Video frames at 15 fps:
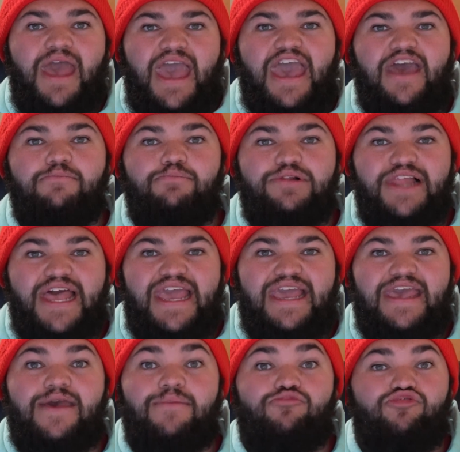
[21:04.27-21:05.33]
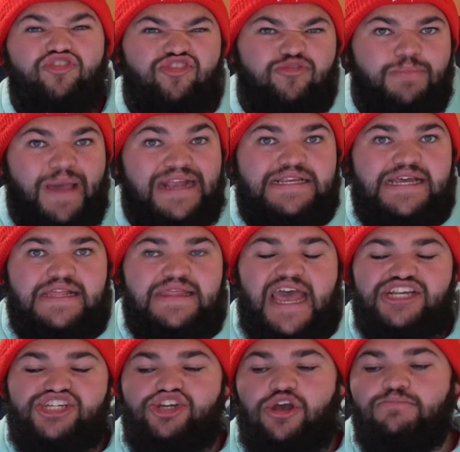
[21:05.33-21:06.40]
and playing him, respecting
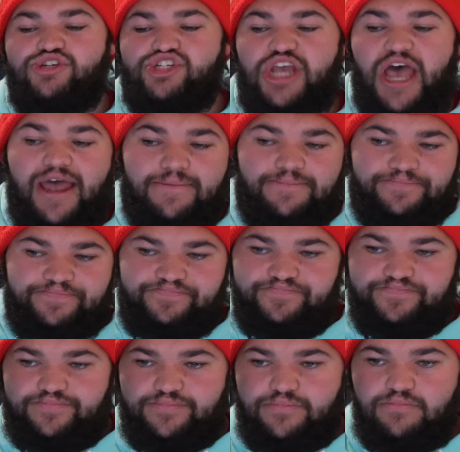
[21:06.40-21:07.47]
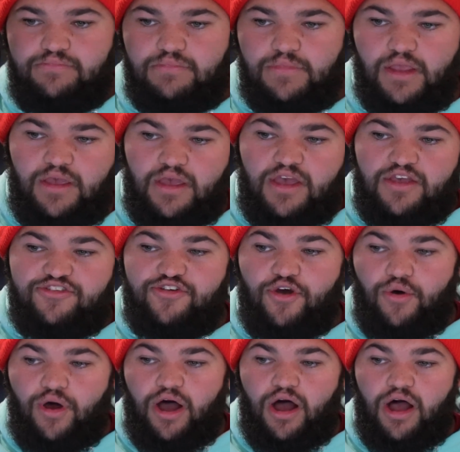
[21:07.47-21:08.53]
that jump shot.
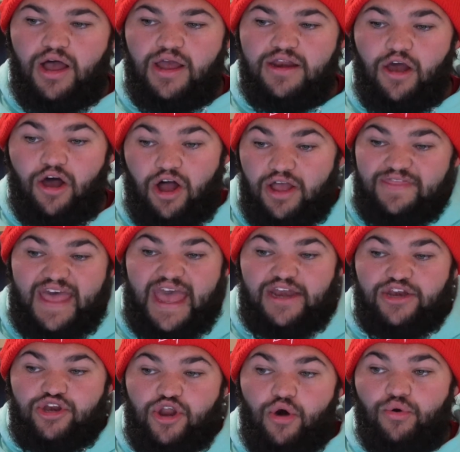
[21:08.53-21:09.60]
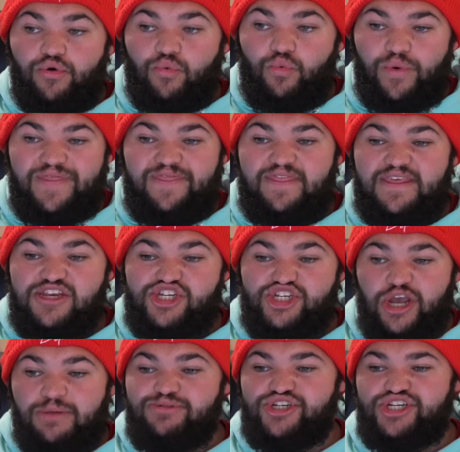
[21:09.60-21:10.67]
So on that note, with the
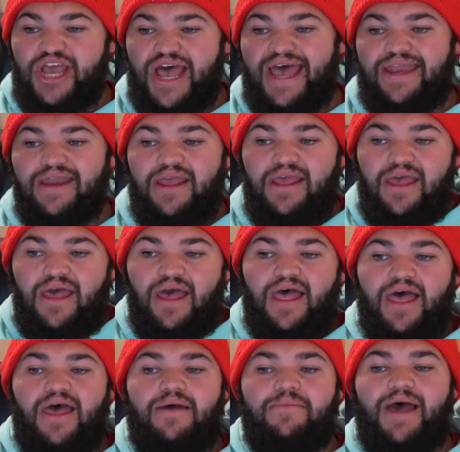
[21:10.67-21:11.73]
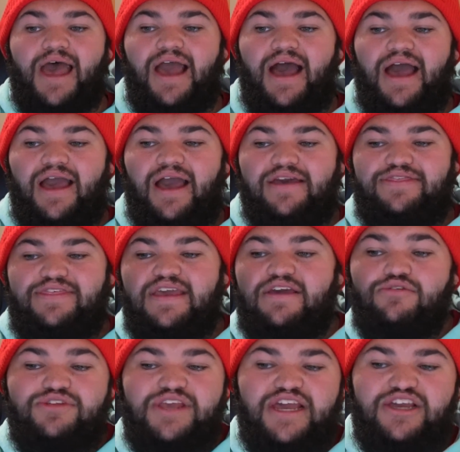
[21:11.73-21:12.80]
jump shot, I think
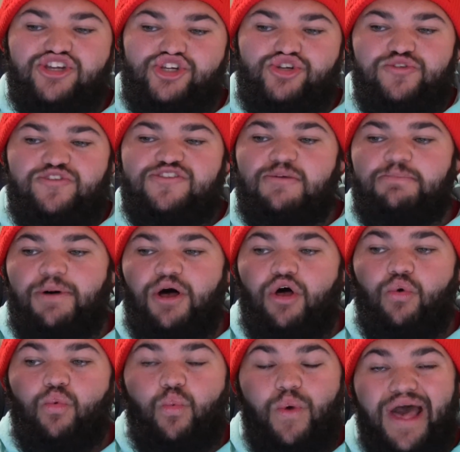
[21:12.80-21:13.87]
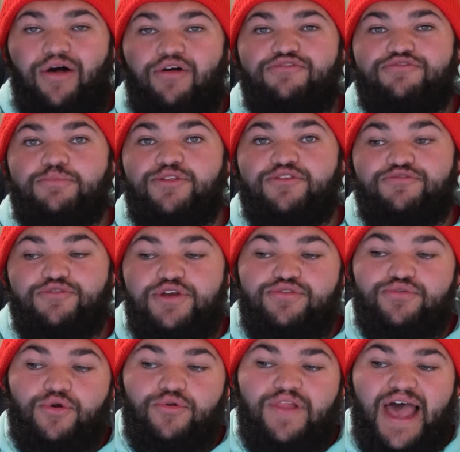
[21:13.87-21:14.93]
Onyeka shoots the ball well from the free
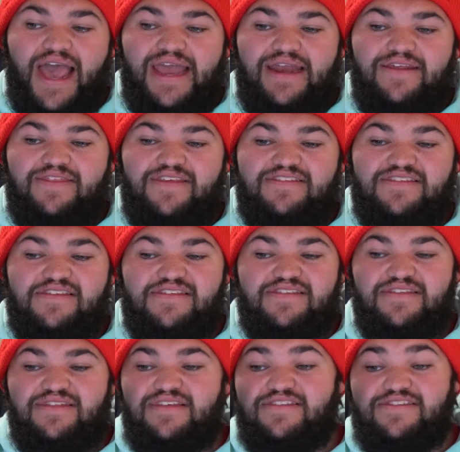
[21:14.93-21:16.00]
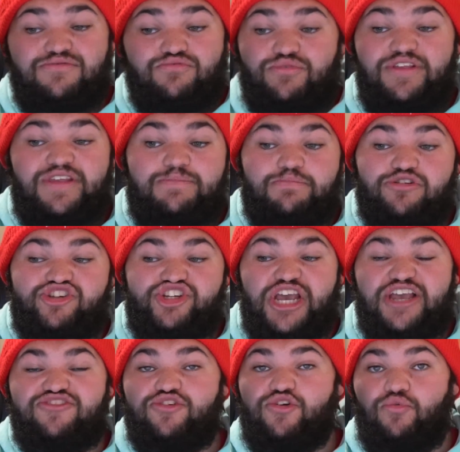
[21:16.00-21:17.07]
throw line. This really
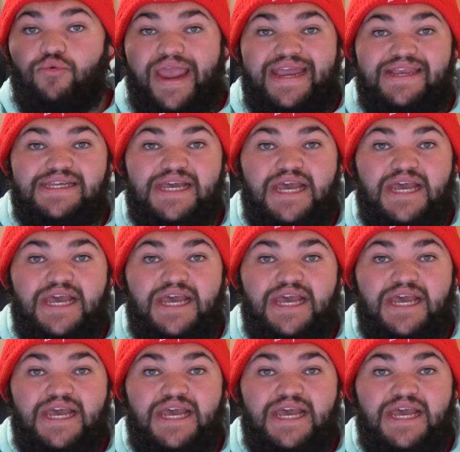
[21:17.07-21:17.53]
projects great